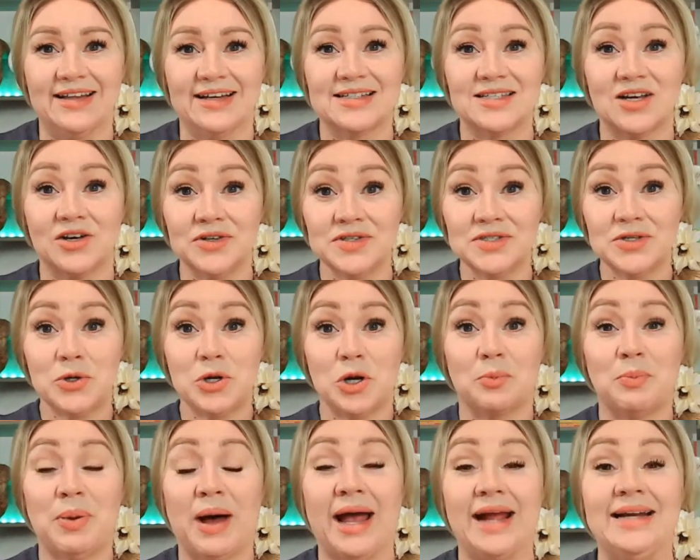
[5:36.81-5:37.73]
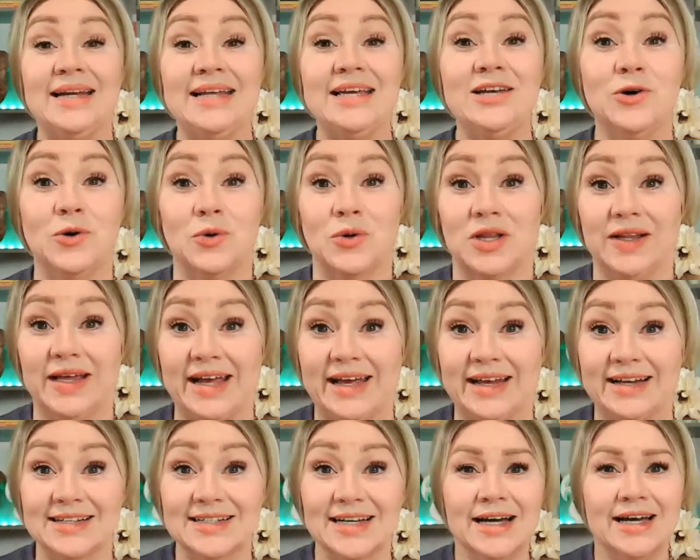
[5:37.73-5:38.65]
That's also your pineal
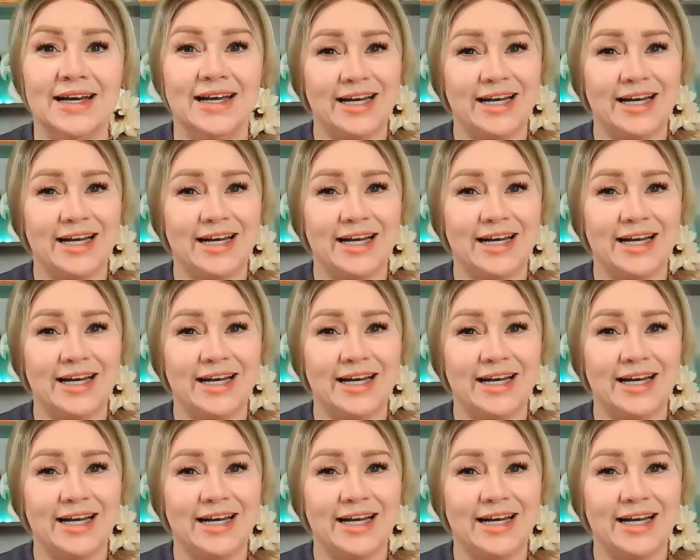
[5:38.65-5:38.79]
gland.